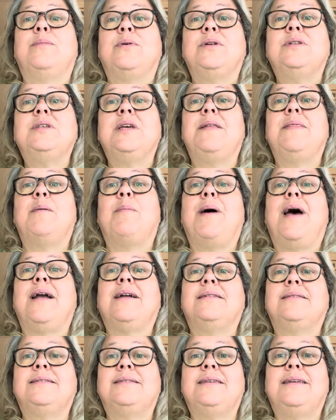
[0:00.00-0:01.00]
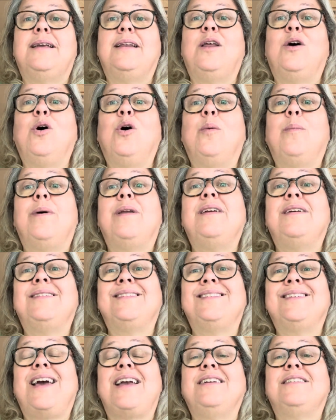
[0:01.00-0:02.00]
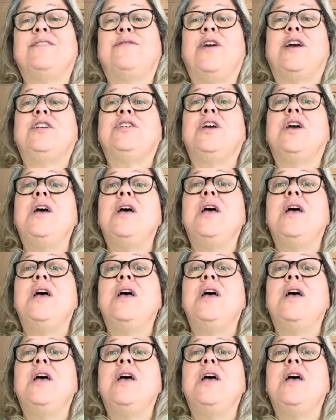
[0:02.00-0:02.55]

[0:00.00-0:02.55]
put it in the bag and seal it up, and it stays fresh